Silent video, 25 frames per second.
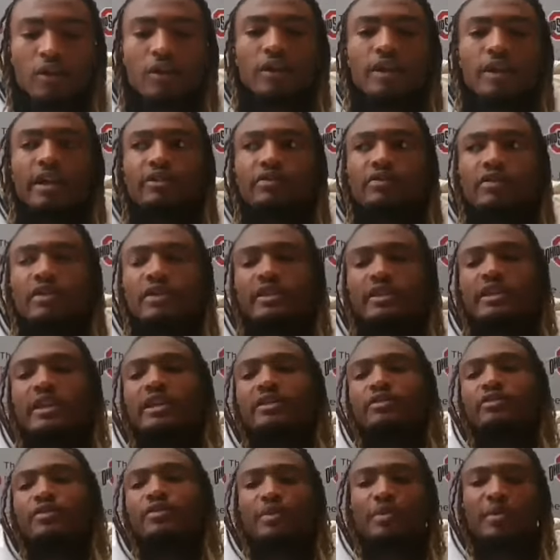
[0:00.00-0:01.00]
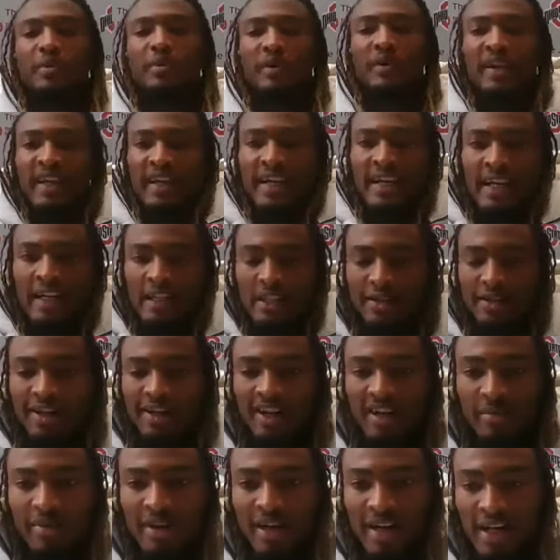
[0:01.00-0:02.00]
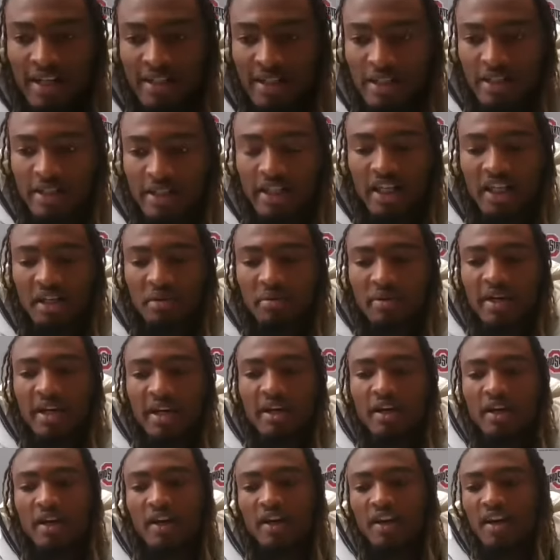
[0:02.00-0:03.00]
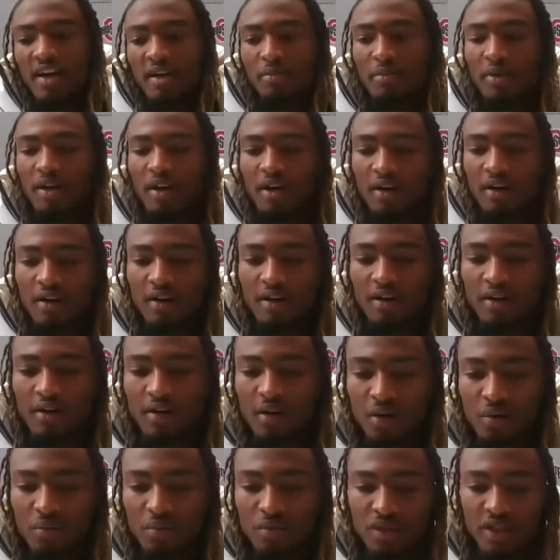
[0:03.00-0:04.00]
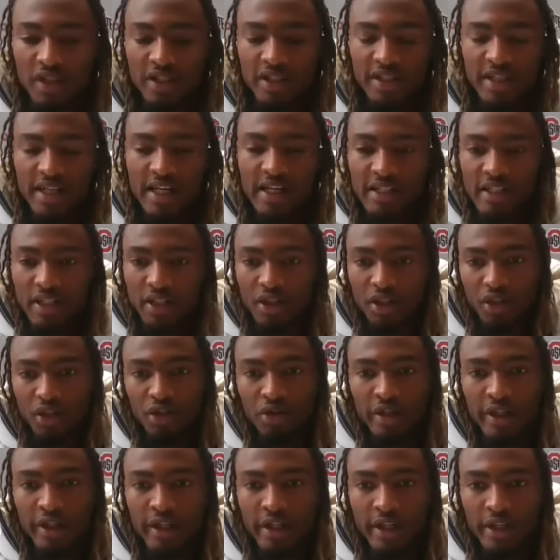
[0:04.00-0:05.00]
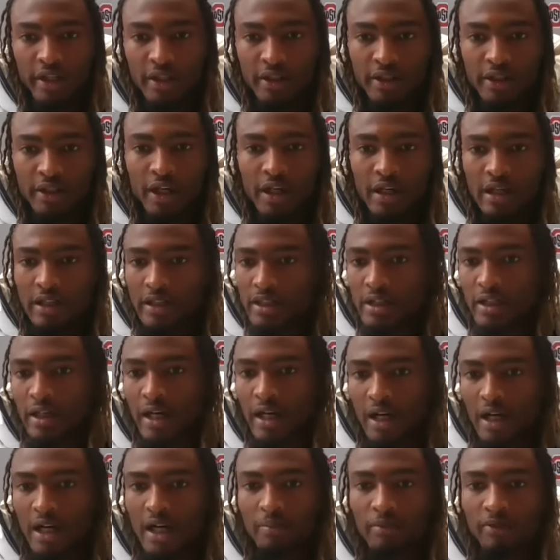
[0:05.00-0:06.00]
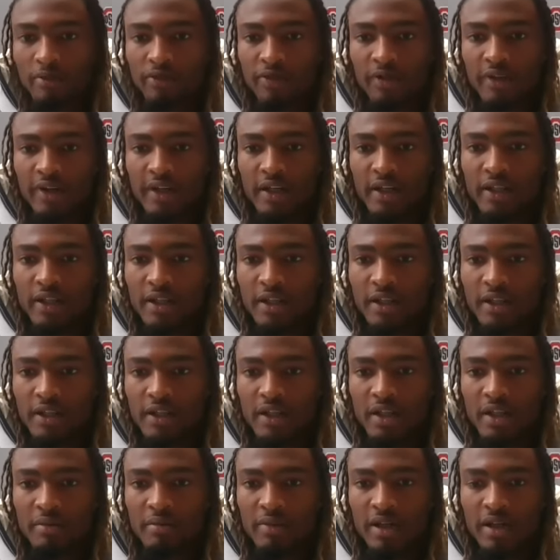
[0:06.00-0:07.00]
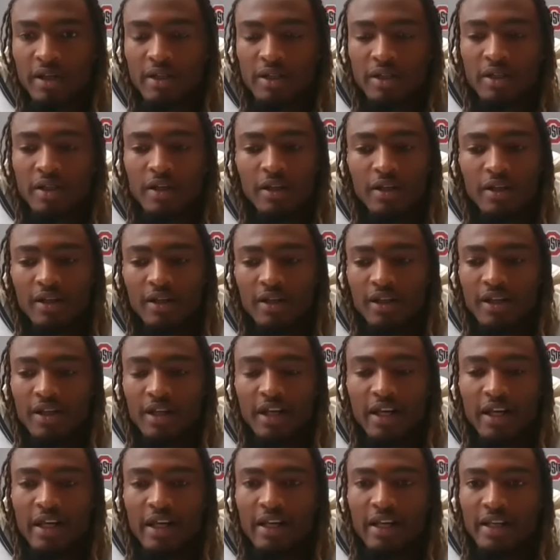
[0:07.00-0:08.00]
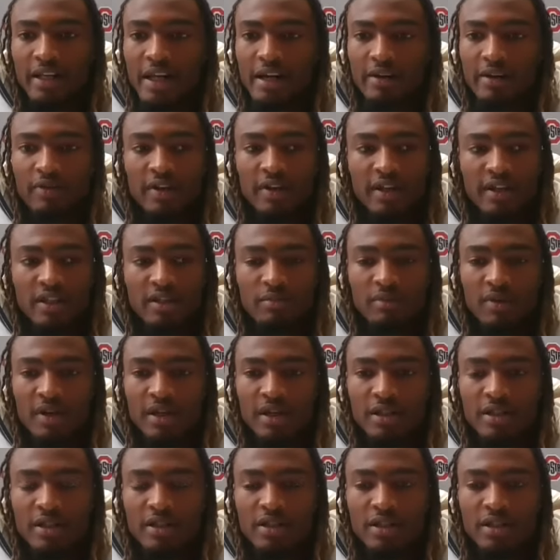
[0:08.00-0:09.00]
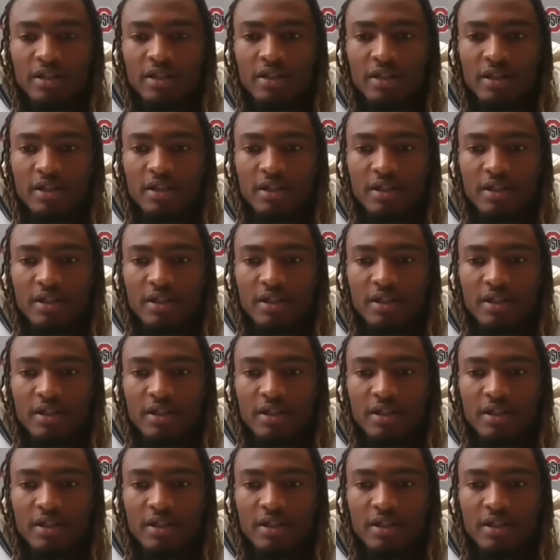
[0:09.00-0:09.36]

Definitely. We really didn't talk about it as a team yet, but just as a unit and talking to like a couple of friends and teammates, it definitely is a blessing just